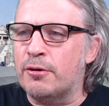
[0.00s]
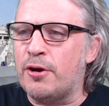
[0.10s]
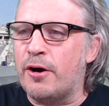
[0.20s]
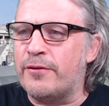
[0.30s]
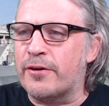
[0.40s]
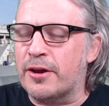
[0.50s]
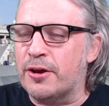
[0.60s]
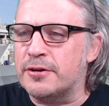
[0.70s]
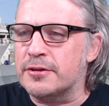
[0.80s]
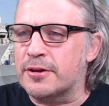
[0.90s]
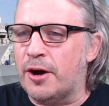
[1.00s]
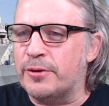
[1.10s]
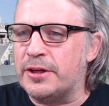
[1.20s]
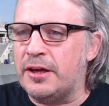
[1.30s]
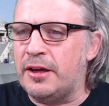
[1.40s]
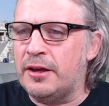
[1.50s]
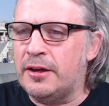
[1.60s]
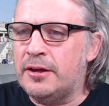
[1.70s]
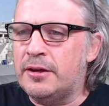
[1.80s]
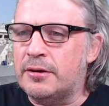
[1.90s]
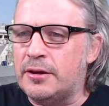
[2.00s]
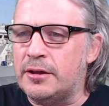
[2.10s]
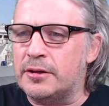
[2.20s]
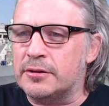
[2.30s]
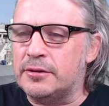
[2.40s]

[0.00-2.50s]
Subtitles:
not very good at comedy. Well,